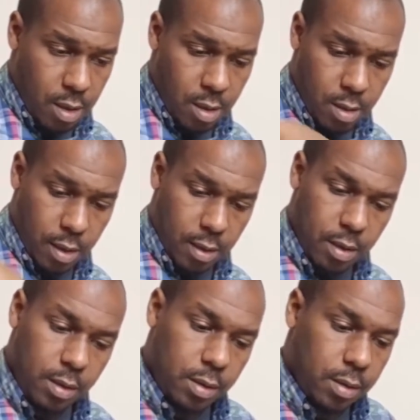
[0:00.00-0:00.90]
Like
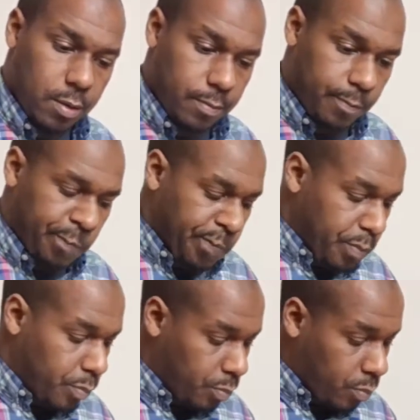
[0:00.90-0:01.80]
this.
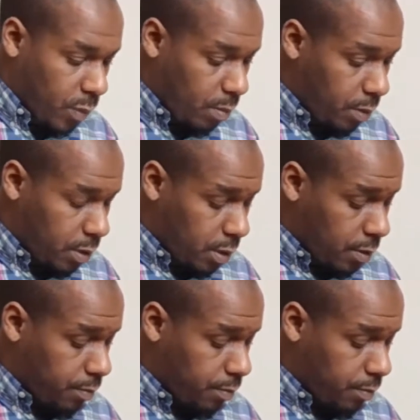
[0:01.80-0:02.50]
Let me see.